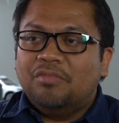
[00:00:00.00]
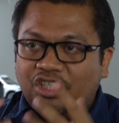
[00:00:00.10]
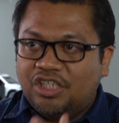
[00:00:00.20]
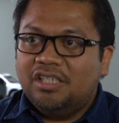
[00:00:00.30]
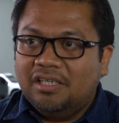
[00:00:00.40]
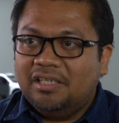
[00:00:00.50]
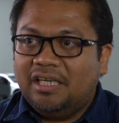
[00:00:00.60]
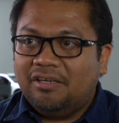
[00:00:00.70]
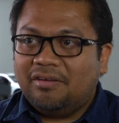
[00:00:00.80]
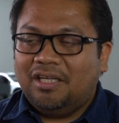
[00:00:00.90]
machine
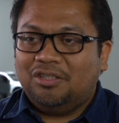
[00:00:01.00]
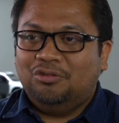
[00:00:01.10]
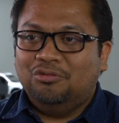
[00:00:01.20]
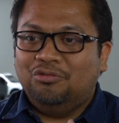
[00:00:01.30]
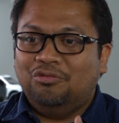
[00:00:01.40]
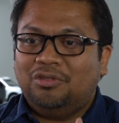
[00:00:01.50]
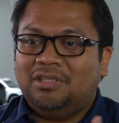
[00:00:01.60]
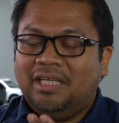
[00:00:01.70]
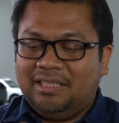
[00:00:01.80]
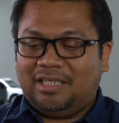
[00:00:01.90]
learning, right, to
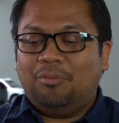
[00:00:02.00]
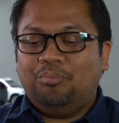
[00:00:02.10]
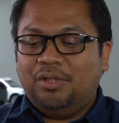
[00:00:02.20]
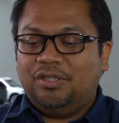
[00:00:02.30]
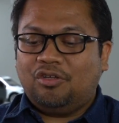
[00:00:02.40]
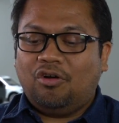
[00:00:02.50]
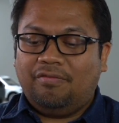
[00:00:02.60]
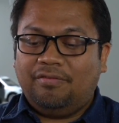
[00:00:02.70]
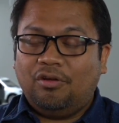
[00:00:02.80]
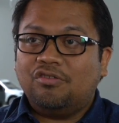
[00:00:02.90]
take samples
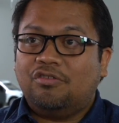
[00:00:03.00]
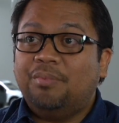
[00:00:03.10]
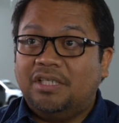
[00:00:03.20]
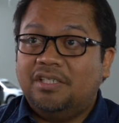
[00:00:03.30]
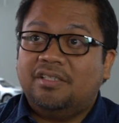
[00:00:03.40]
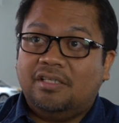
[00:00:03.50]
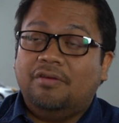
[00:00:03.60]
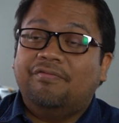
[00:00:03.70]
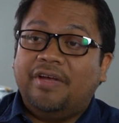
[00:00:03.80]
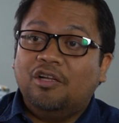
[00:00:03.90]
of lots of pictures that's
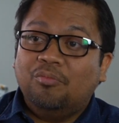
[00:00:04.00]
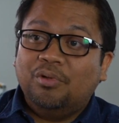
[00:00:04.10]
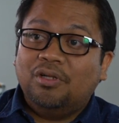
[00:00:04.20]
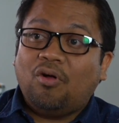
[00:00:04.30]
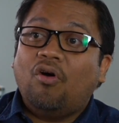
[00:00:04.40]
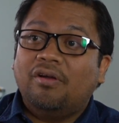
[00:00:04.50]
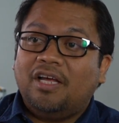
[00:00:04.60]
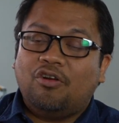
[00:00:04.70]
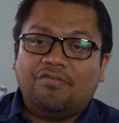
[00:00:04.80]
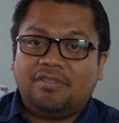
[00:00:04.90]
available
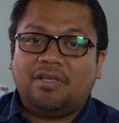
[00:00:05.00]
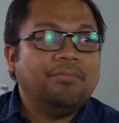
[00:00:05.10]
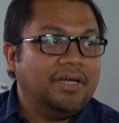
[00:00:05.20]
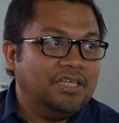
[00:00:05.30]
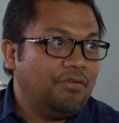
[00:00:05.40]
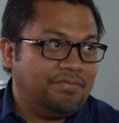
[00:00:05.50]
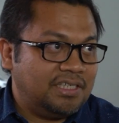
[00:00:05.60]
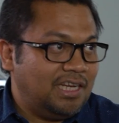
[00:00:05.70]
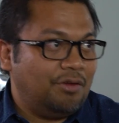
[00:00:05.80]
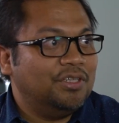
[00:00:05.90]
online of somebody, of a
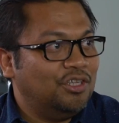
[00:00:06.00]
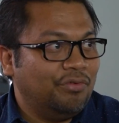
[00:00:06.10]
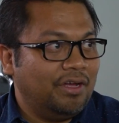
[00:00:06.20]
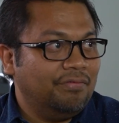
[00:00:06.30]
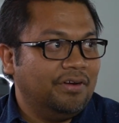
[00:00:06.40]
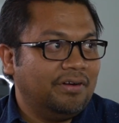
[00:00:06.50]
celebrity or whatever.